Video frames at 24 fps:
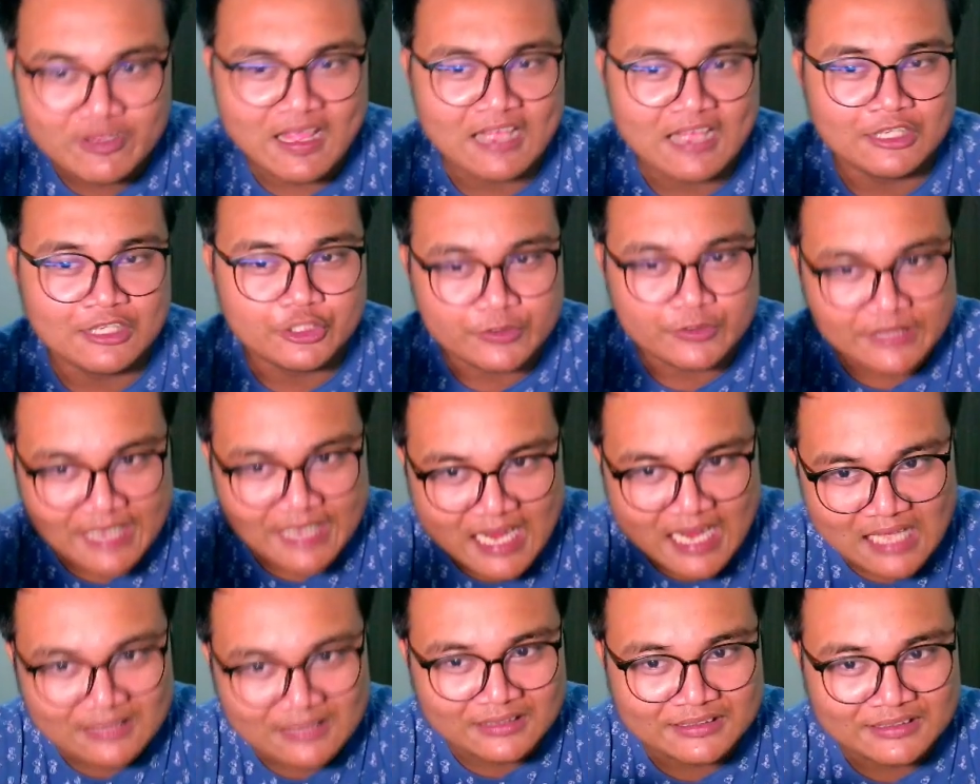and
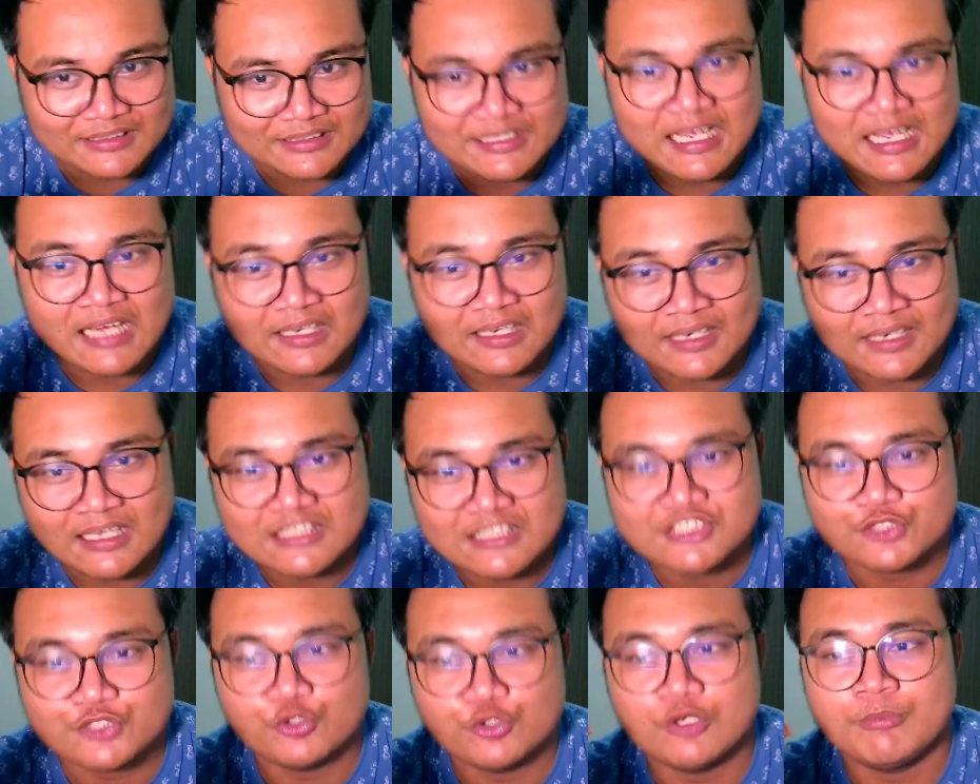reality
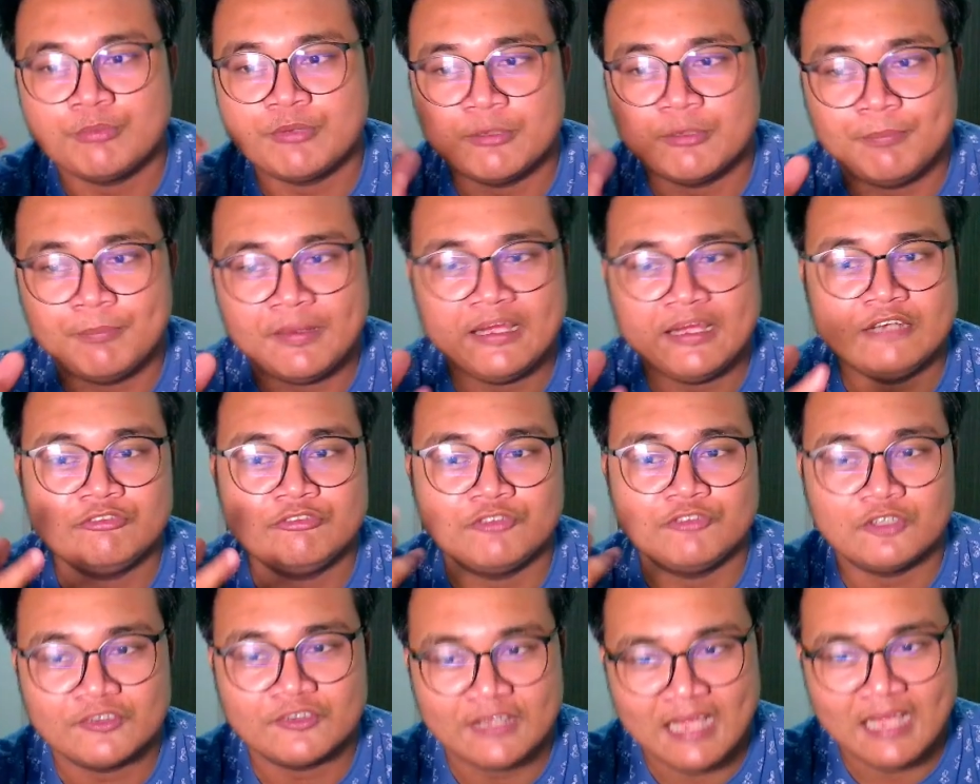unless you are prepared
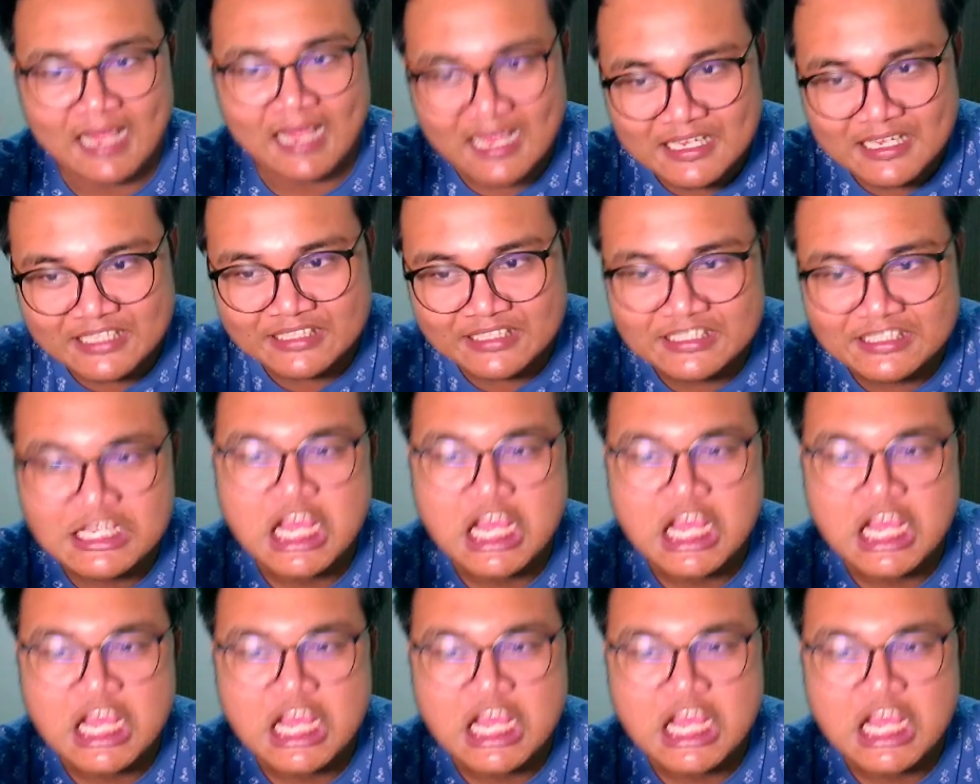for the anger